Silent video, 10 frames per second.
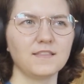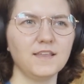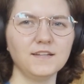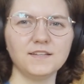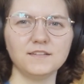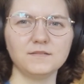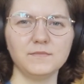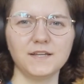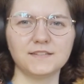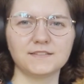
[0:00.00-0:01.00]
that doesn't
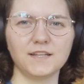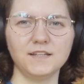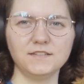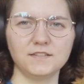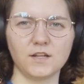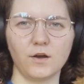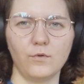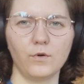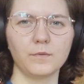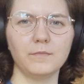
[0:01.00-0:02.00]
make sense
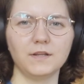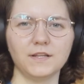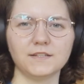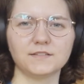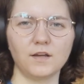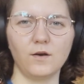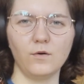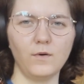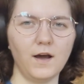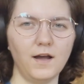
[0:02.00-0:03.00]
though, or Melissa,